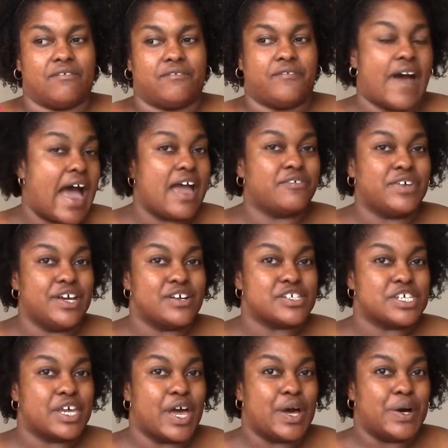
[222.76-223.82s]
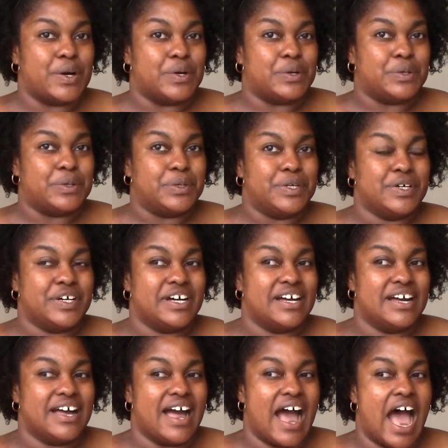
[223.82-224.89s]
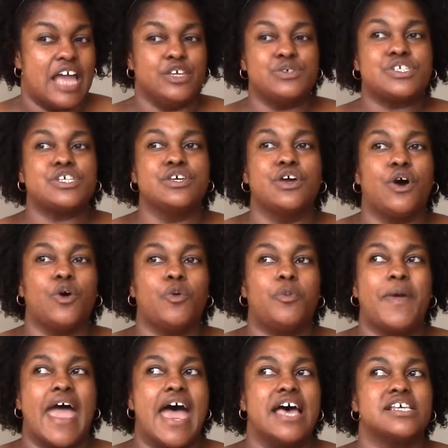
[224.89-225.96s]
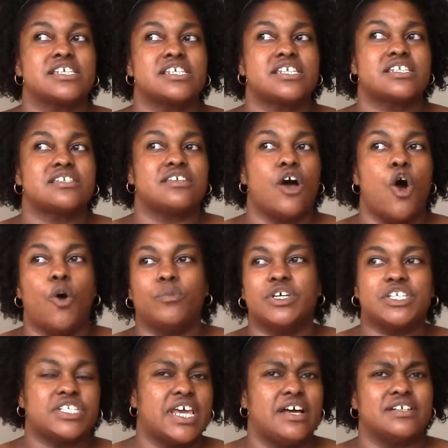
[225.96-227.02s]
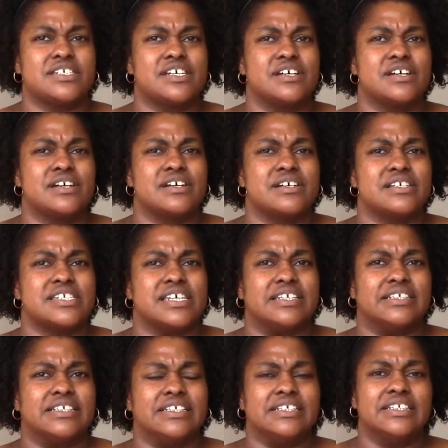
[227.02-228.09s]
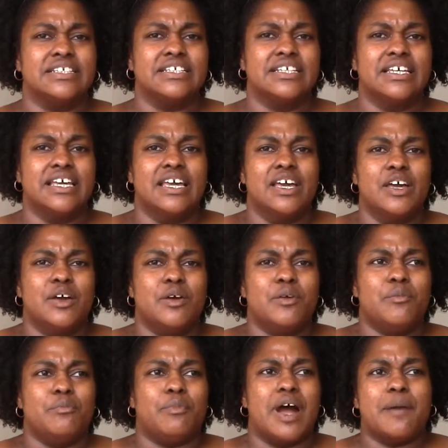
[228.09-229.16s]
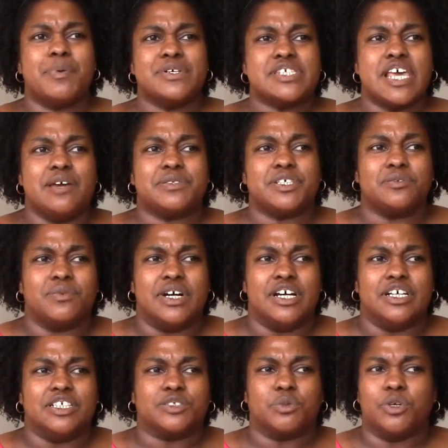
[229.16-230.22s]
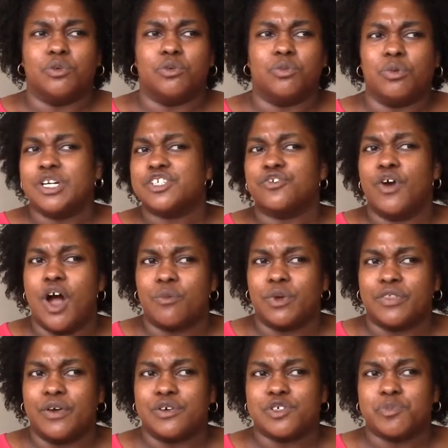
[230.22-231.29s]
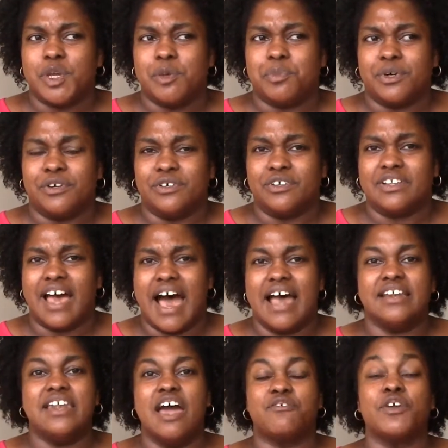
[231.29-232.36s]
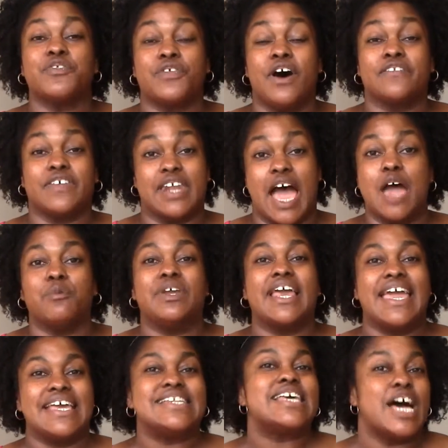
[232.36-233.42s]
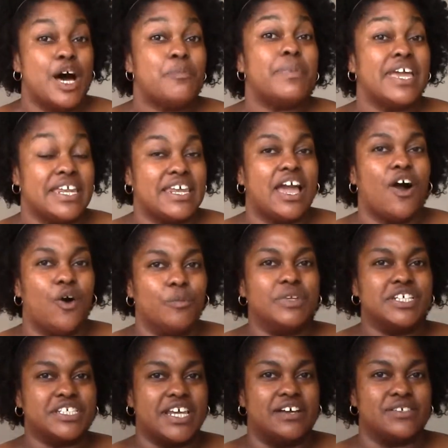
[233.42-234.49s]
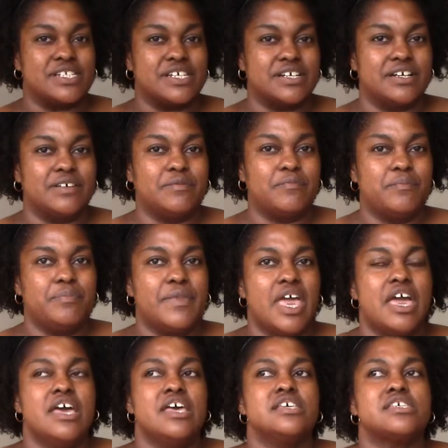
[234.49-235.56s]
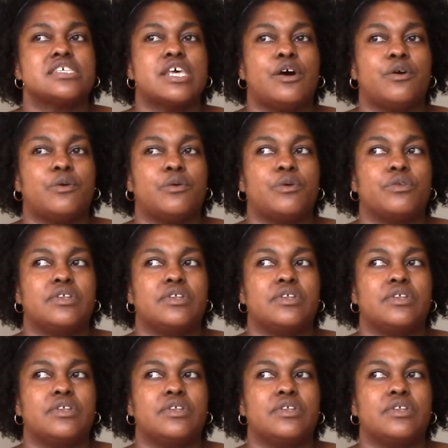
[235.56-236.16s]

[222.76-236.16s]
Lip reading: 5 years ago I used to go past homeless shelters and my perception was, well, what's wrong with those people? I never thought that I would end up in a homeless shelter. So